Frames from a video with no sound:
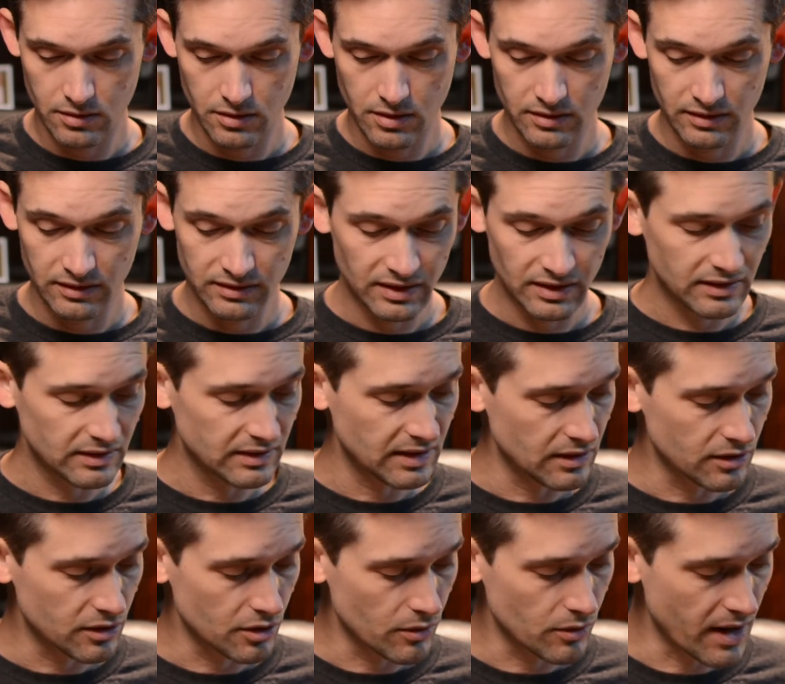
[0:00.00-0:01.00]
16
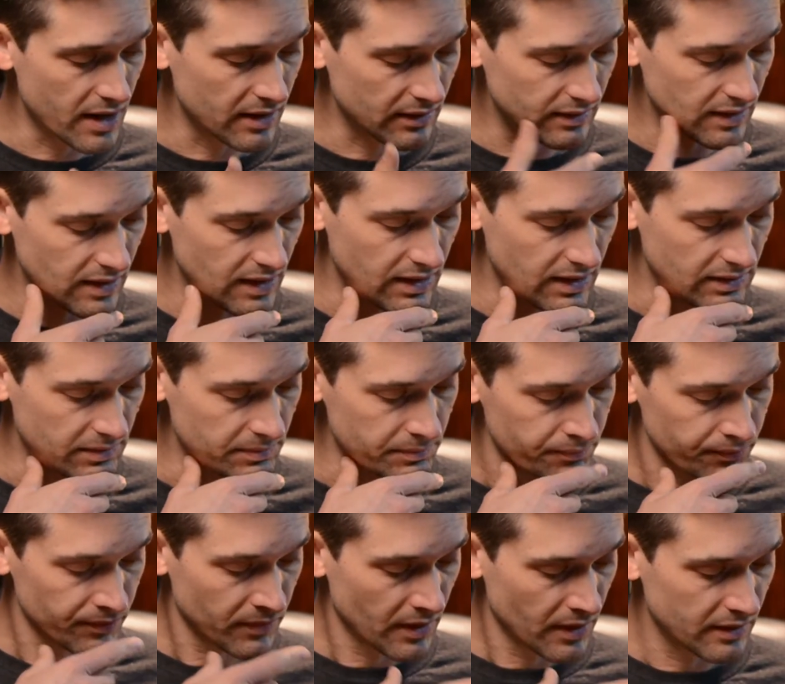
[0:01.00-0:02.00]
through 18,
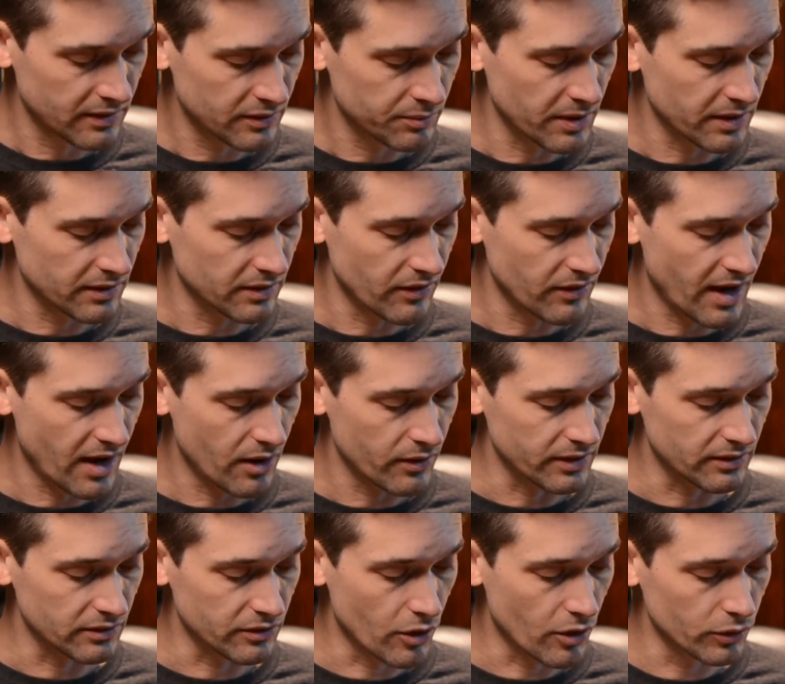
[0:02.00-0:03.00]
he speaks of how
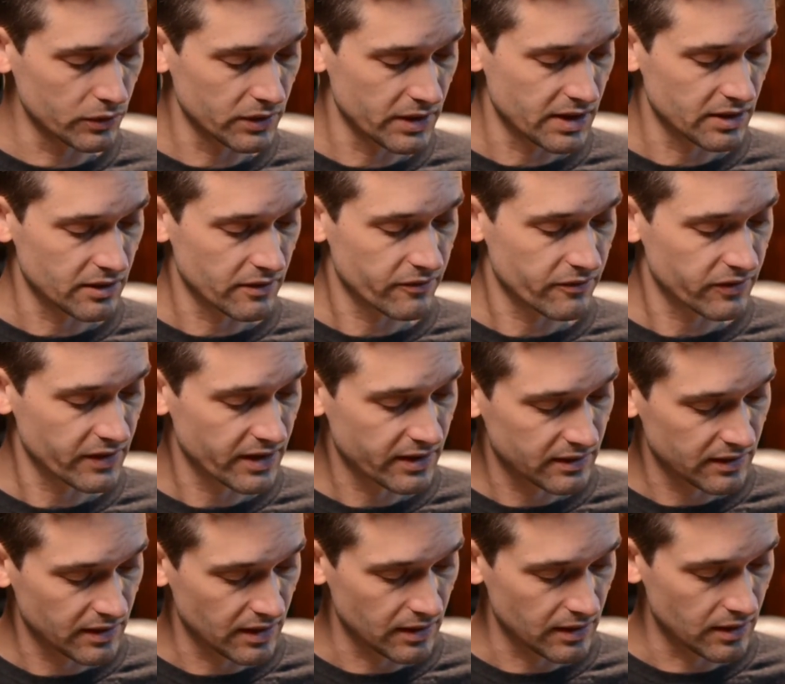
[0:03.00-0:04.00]
he's lonely and
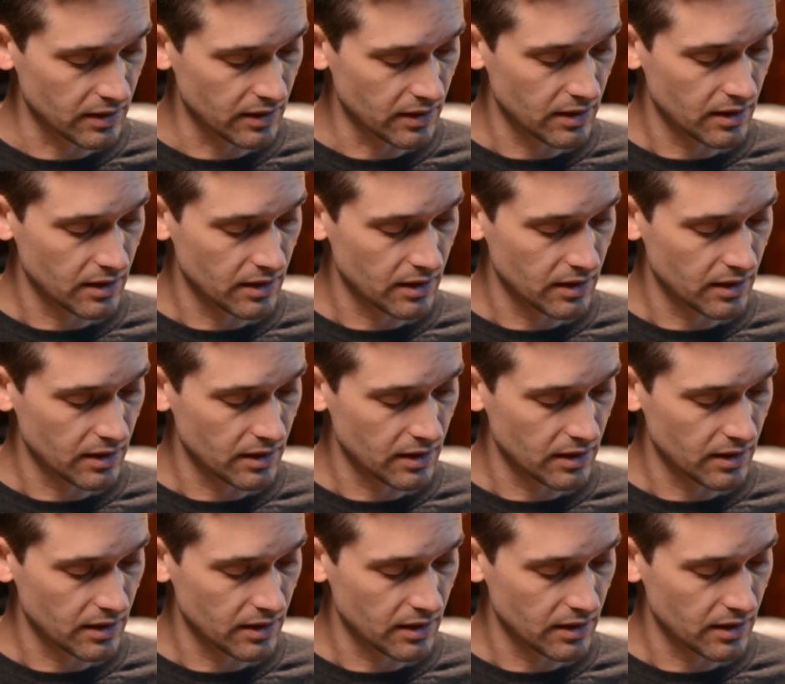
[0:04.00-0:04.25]
afflicted,